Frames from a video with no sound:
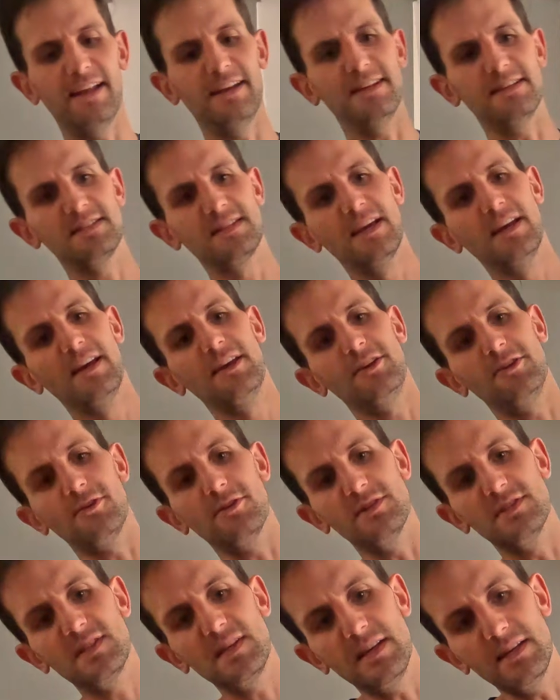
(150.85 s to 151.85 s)
And you
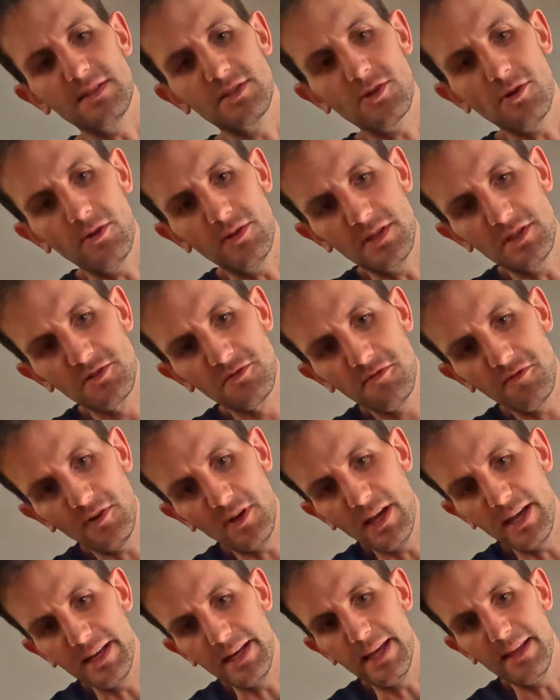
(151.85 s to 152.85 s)
can see it's got this
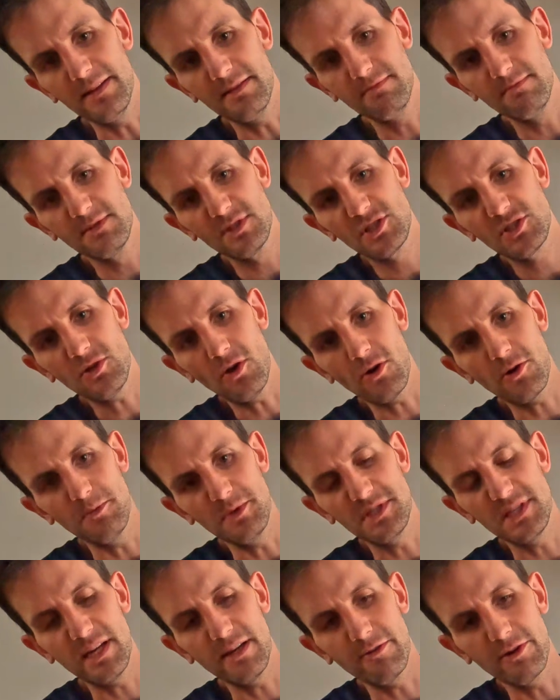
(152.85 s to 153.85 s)
Flyknit sock
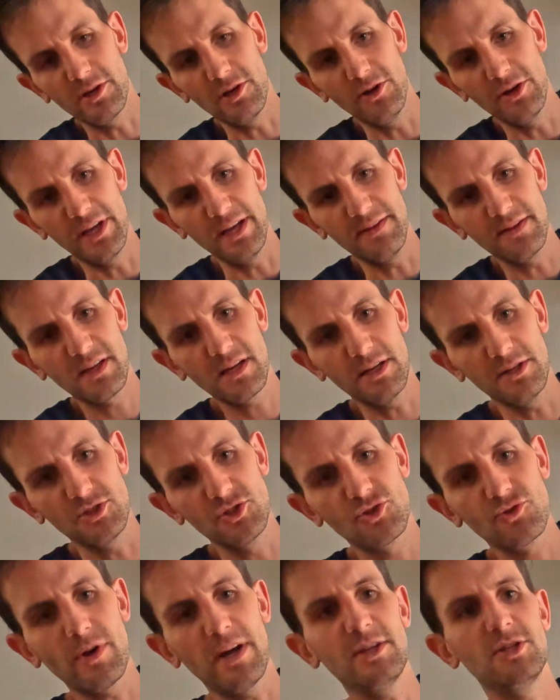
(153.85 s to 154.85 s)
material on it, kind of
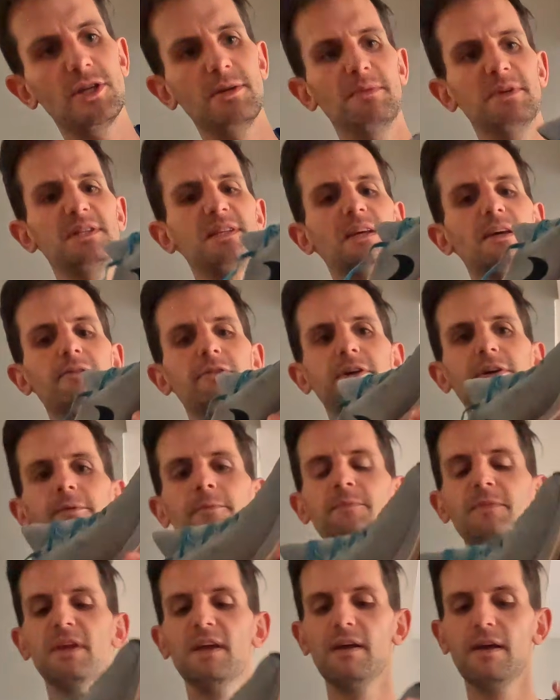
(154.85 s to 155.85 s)
stretchy material.